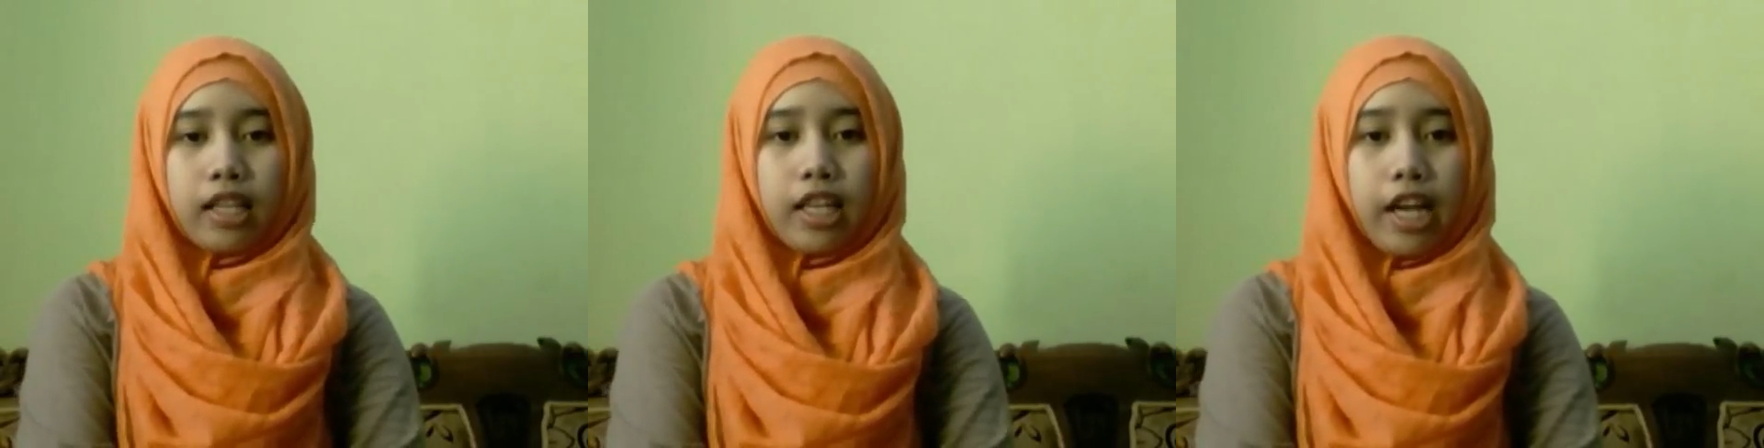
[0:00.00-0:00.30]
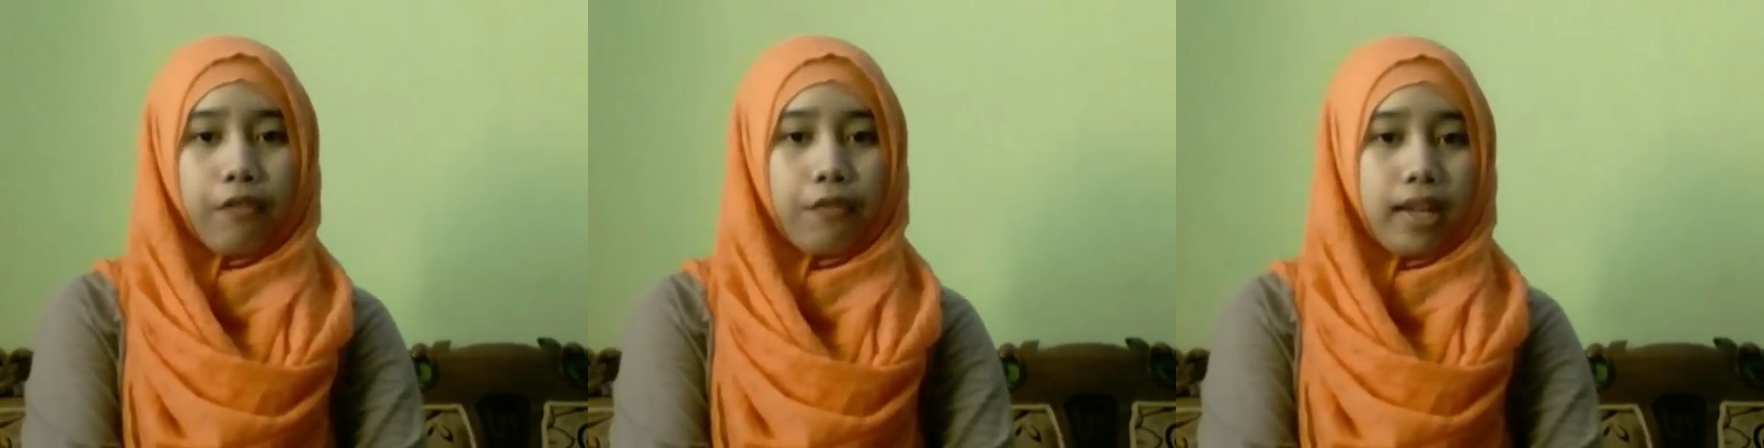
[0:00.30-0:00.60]
The
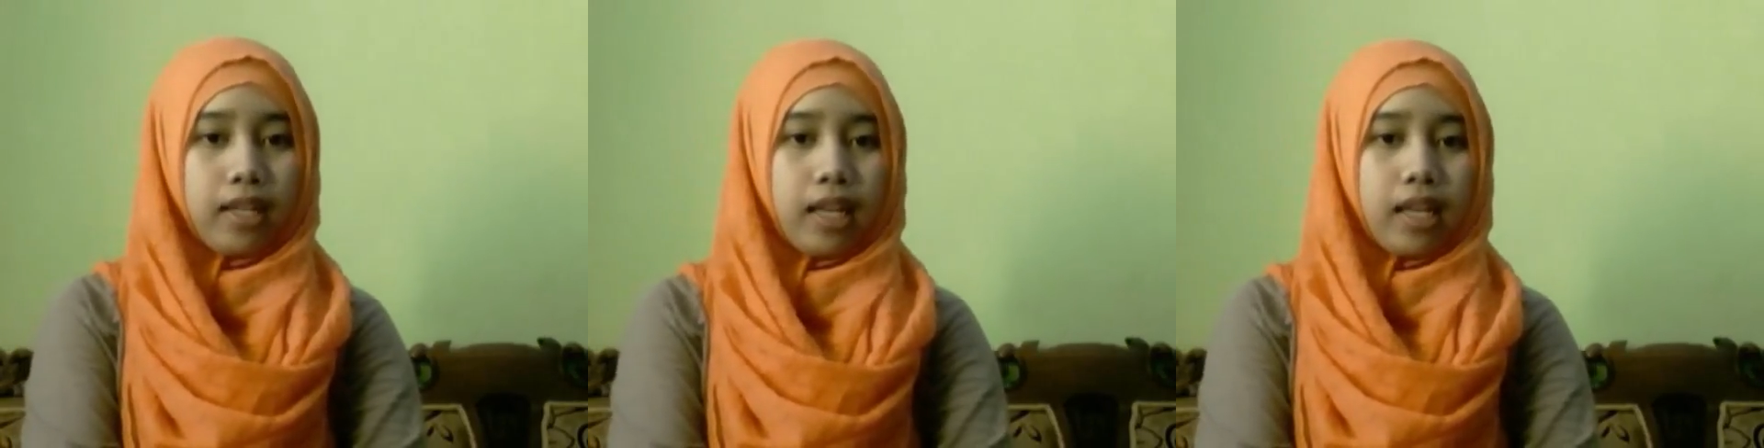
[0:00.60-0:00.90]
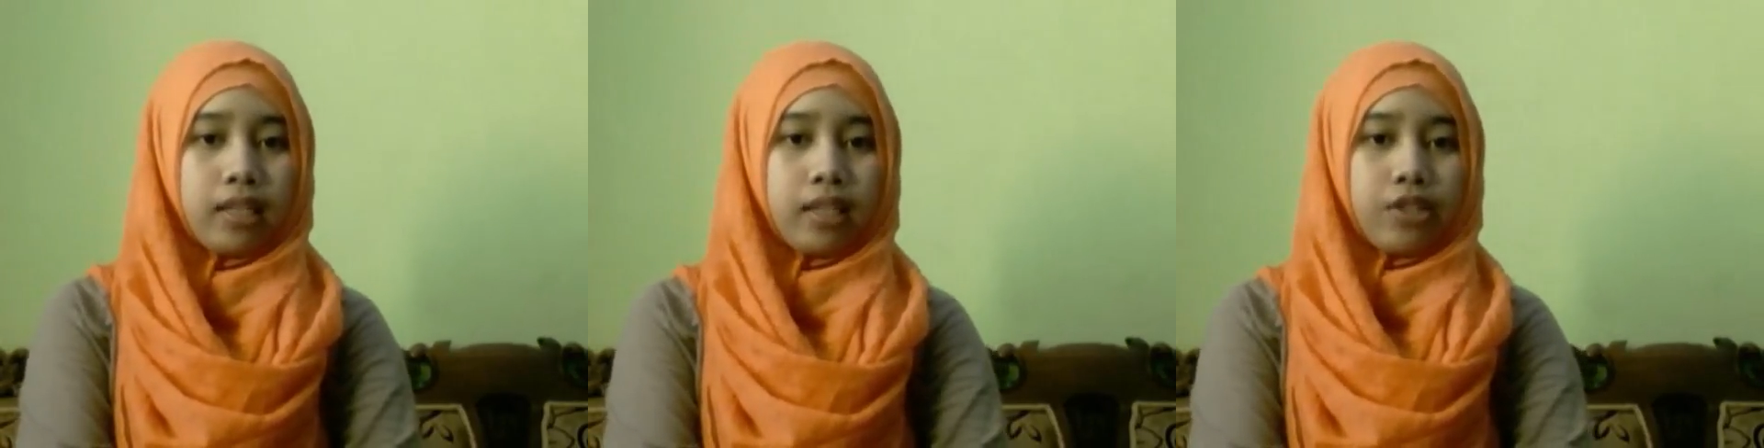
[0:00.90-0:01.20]
effect
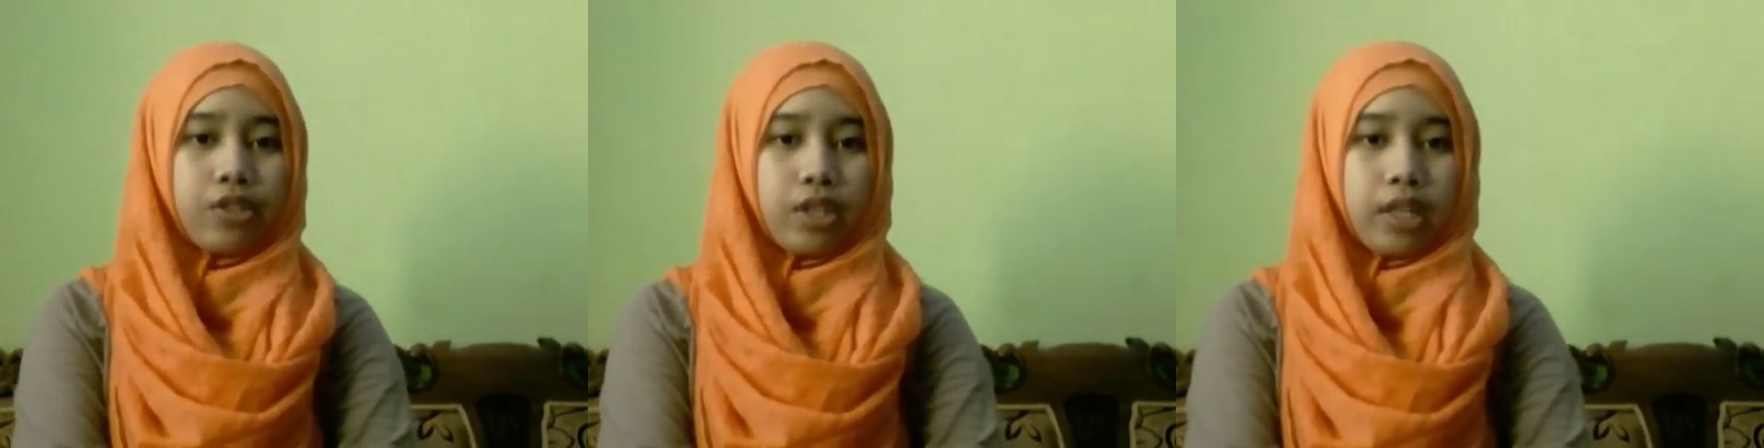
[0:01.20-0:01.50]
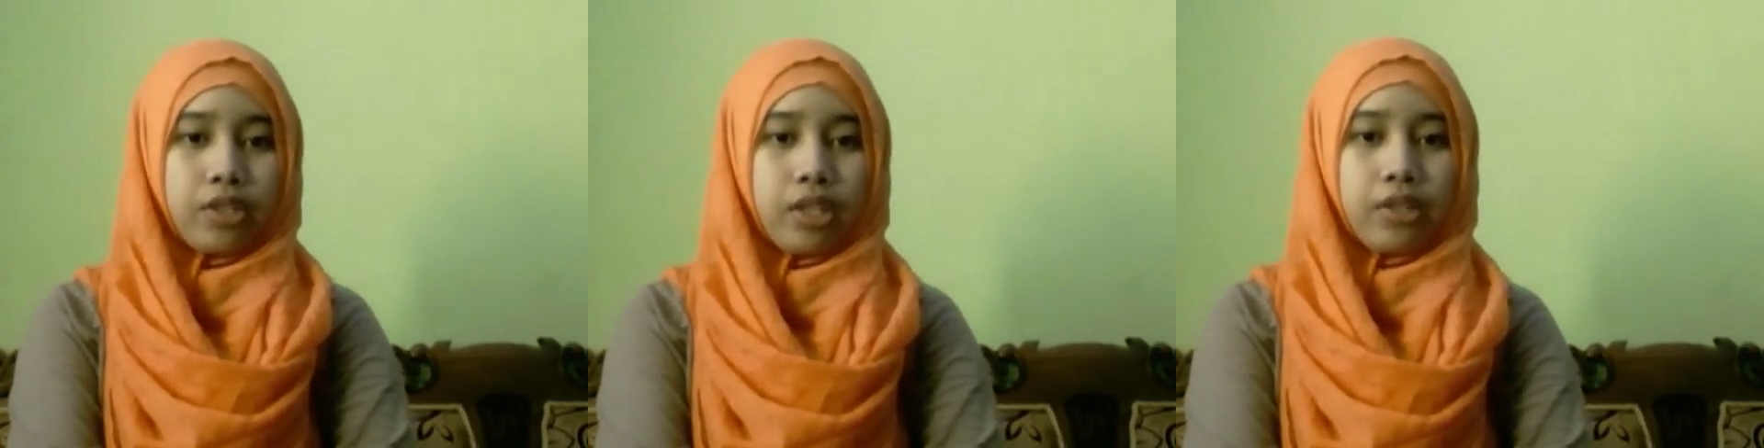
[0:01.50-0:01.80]
in this
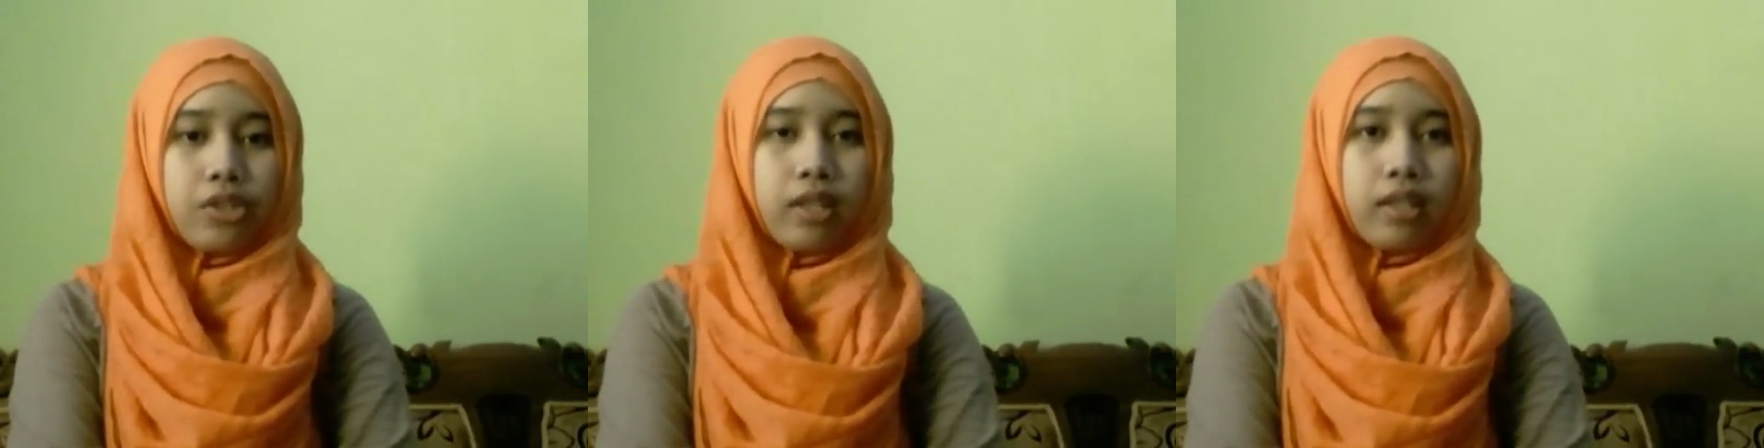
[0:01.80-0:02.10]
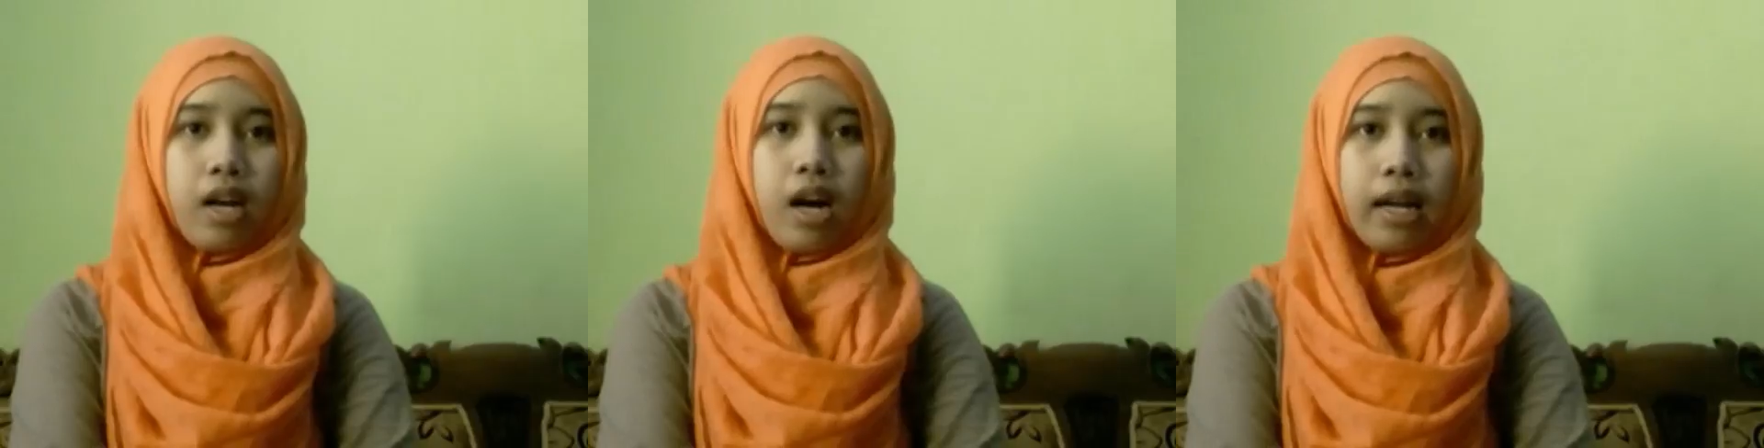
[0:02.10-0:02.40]

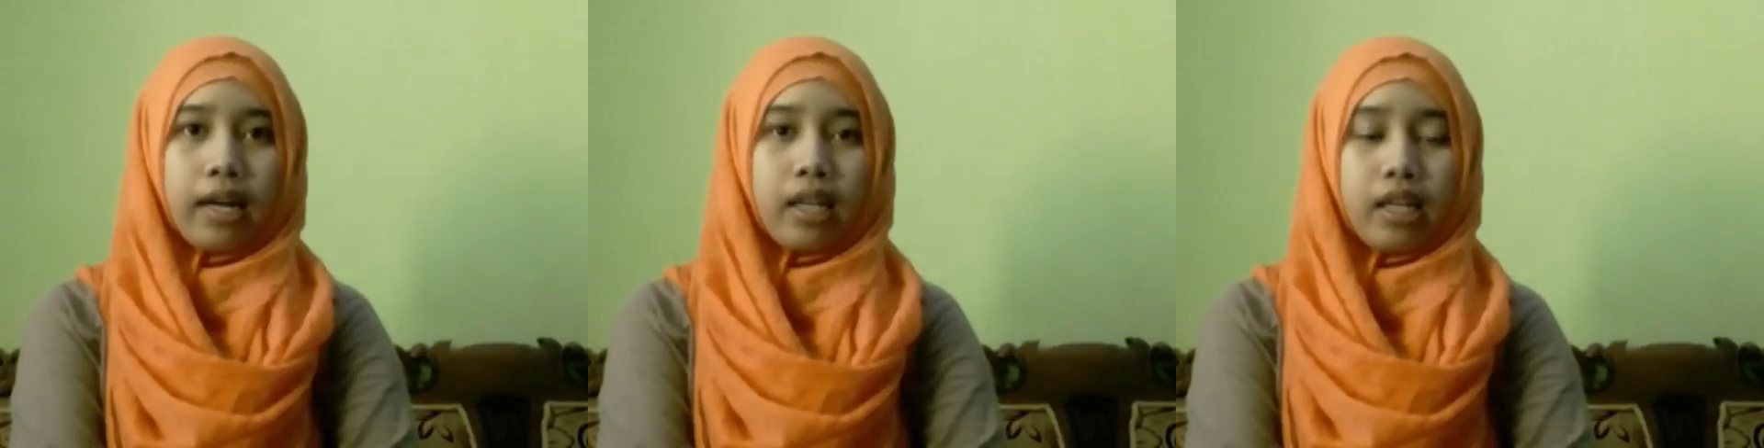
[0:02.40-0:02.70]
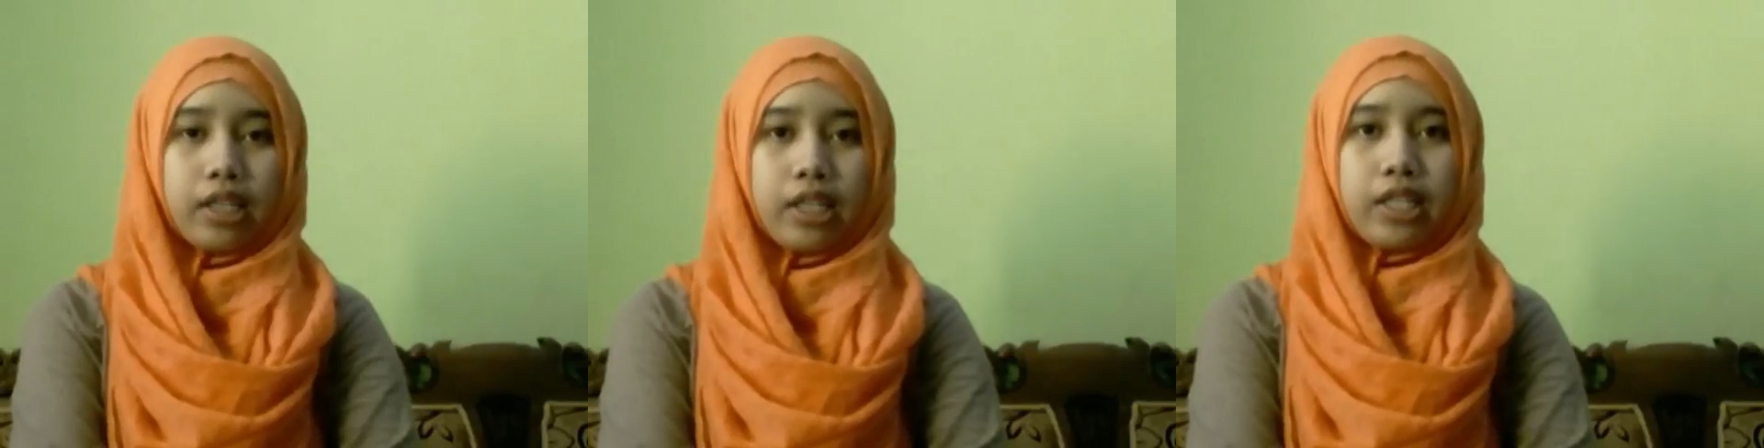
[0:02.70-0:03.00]
transaction are
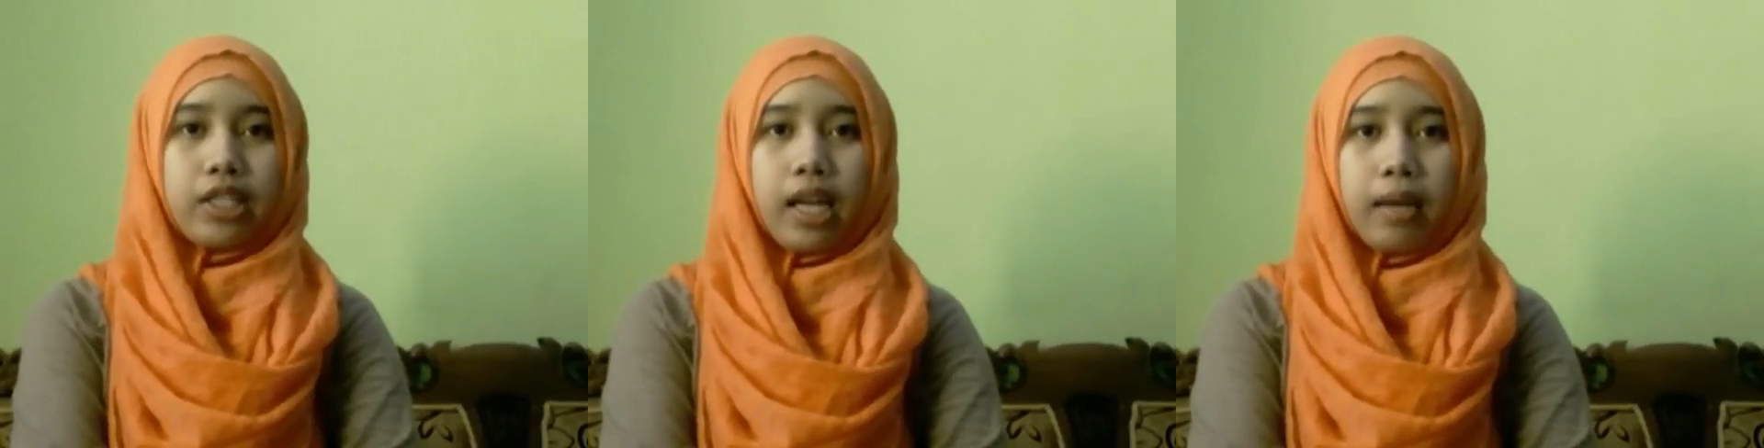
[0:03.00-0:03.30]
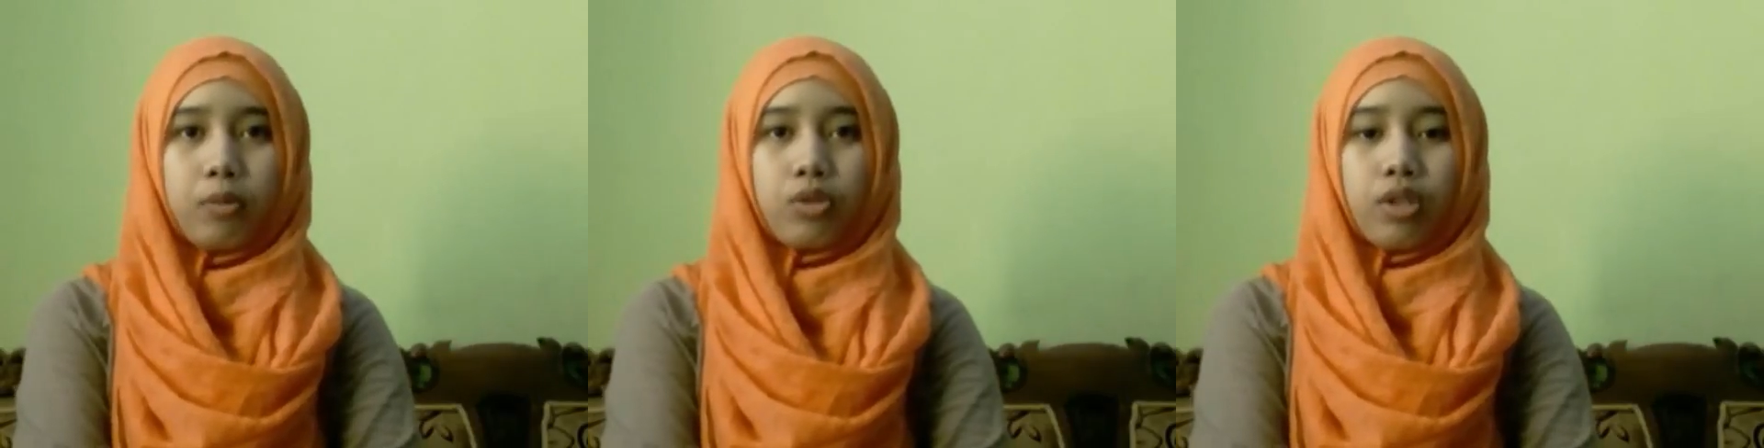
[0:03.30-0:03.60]
the
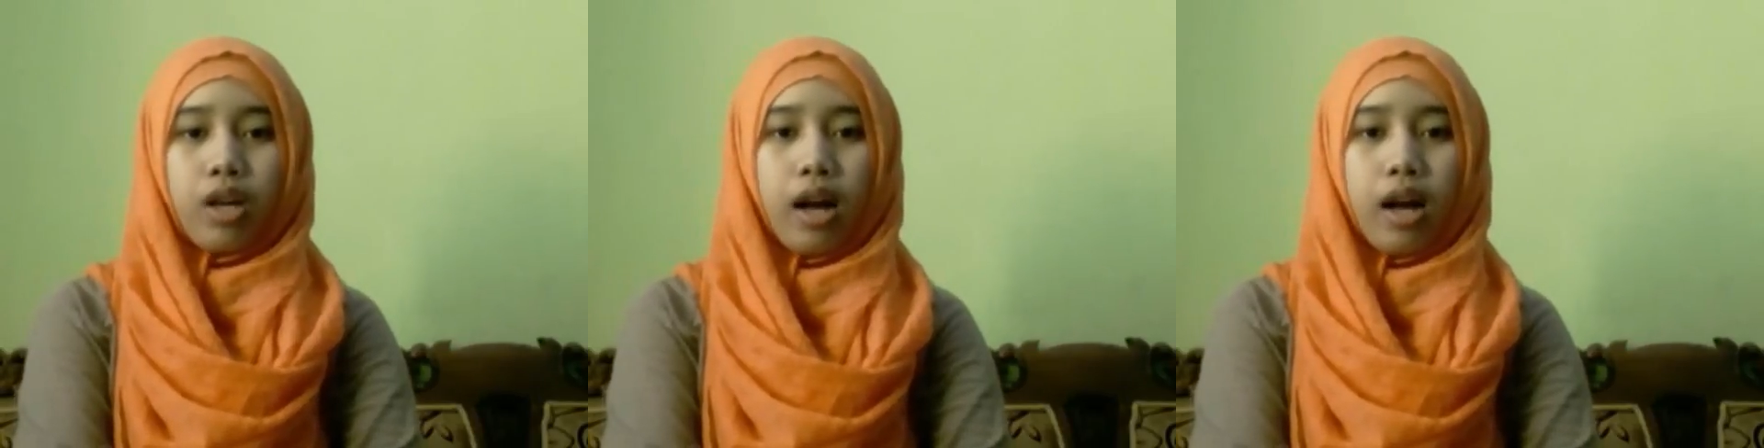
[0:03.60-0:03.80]
James